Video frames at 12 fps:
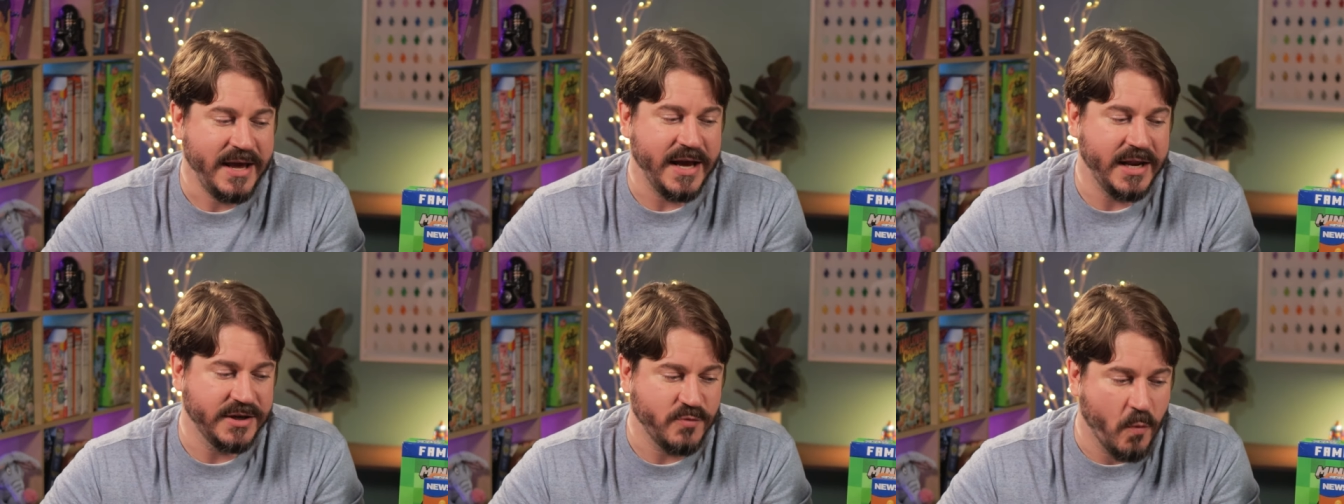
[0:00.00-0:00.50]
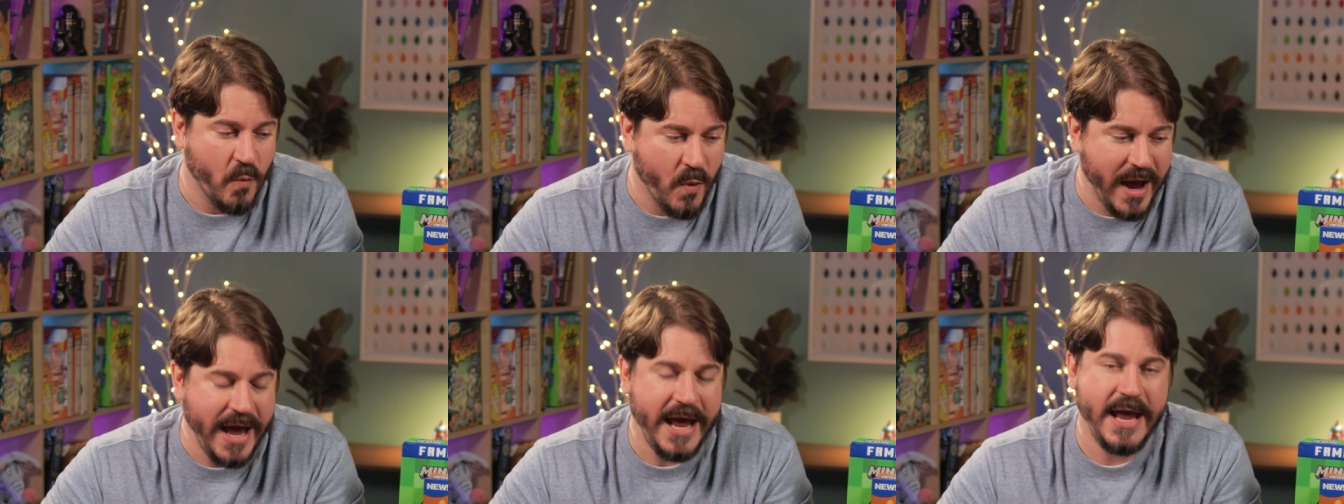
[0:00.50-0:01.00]
It is
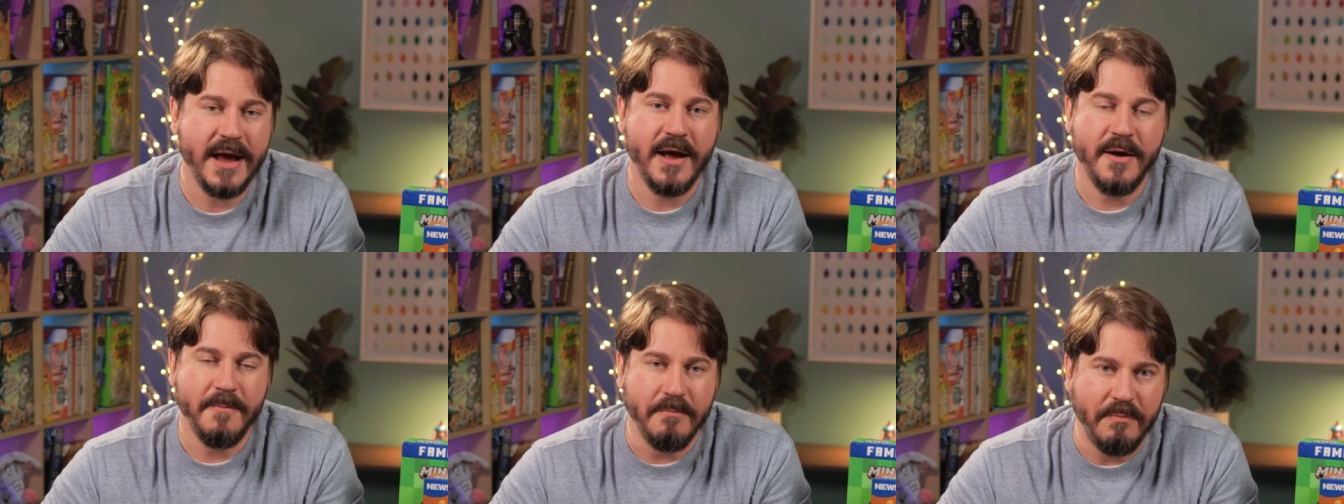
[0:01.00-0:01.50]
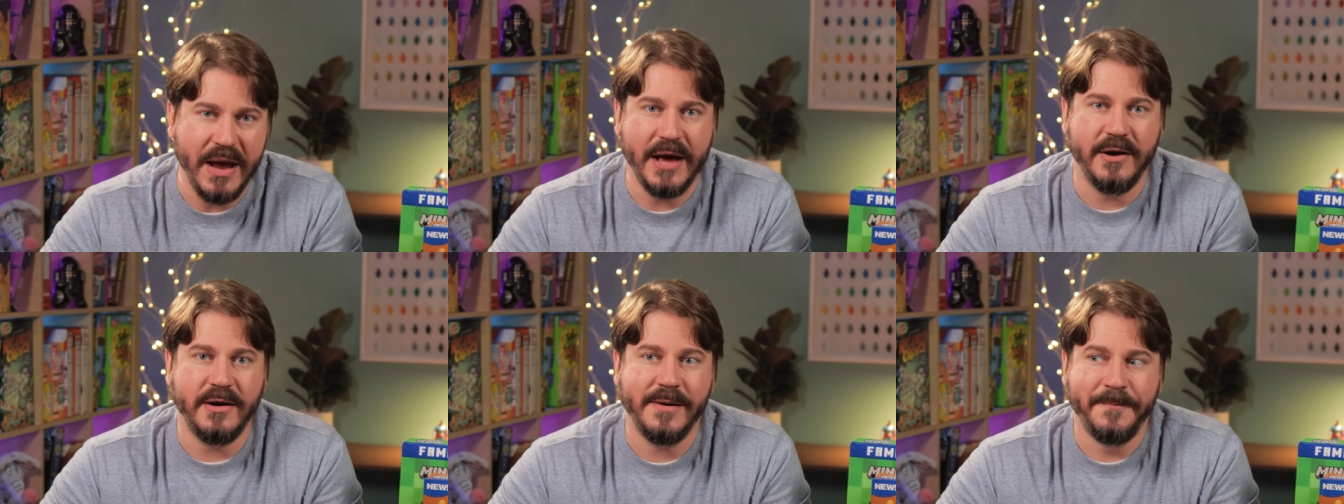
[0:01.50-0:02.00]
way
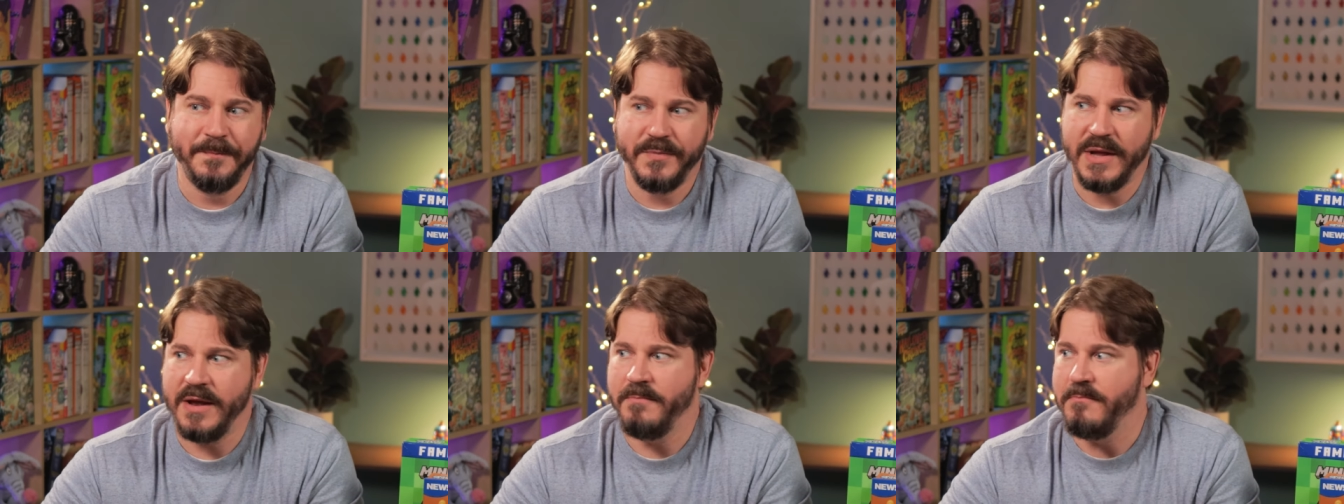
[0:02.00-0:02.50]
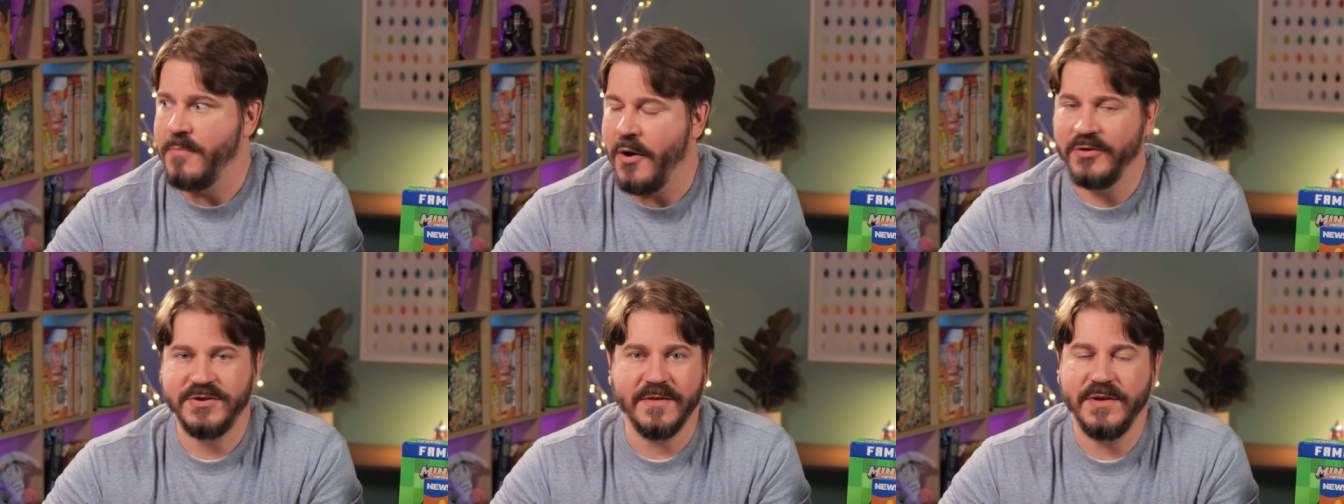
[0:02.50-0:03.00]
better than
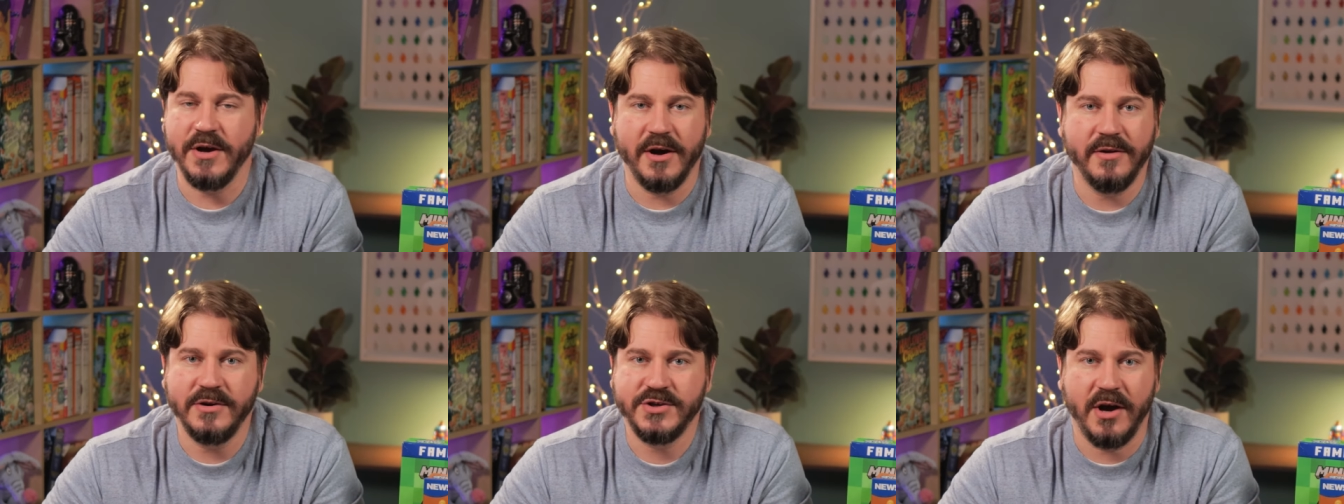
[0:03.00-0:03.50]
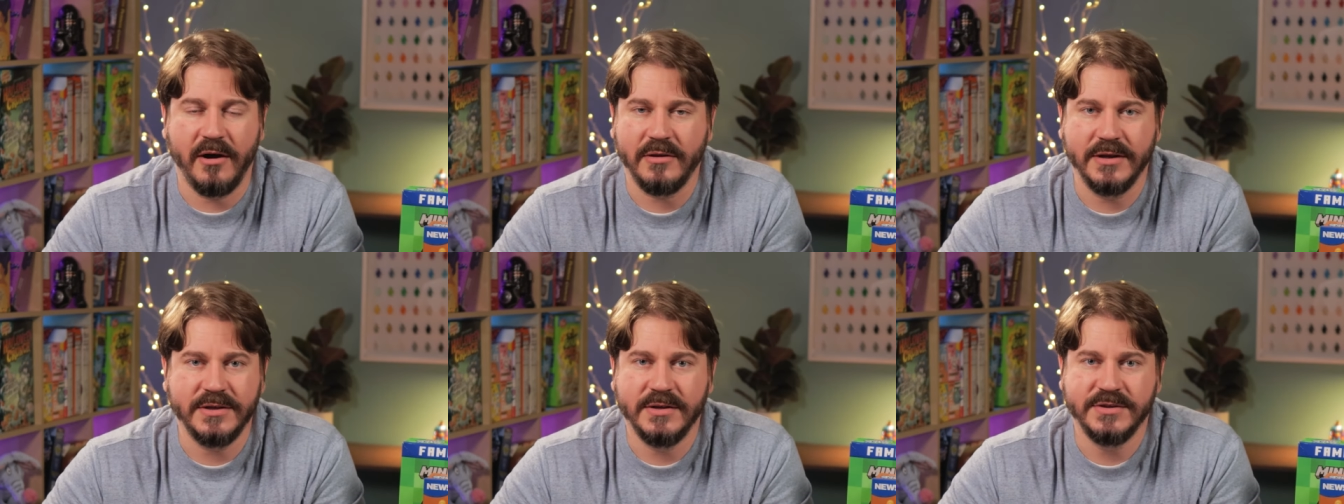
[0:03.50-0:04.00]
most of the other
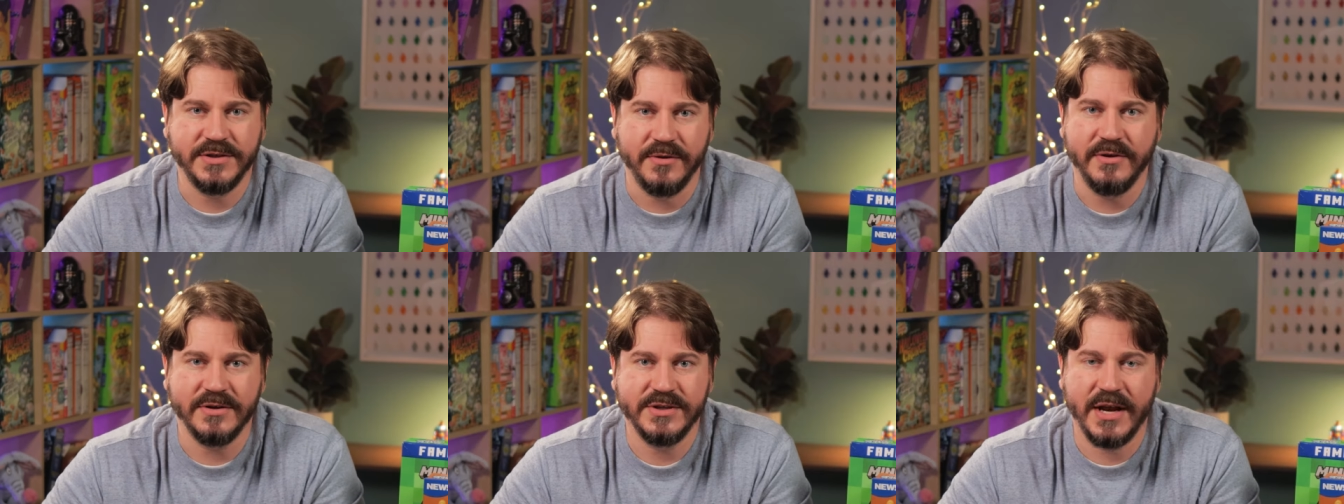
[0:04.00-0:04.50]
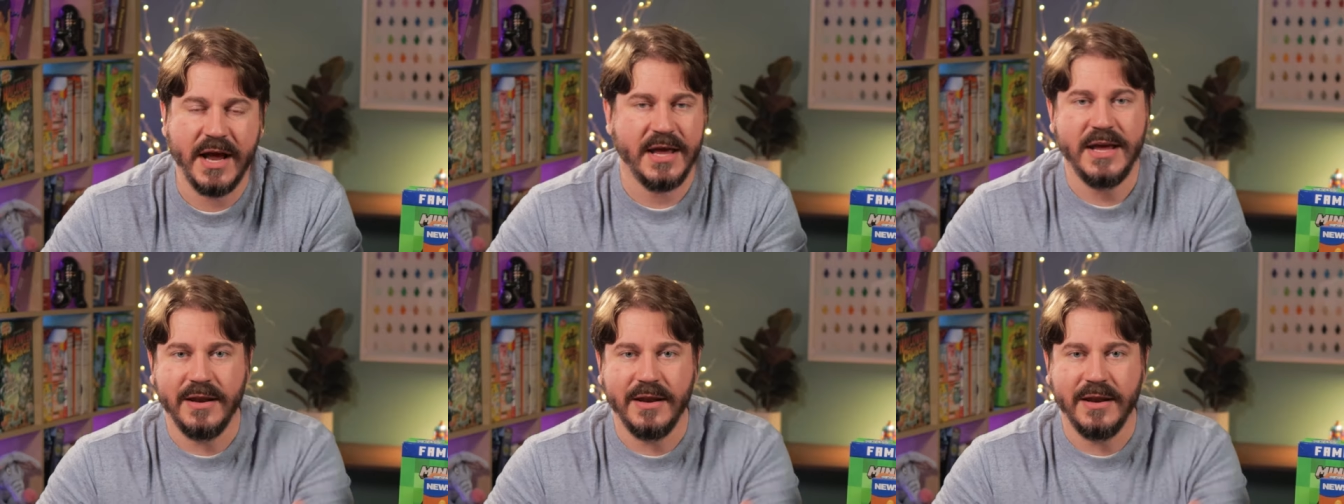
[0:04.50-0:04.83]
chocolate cereals that I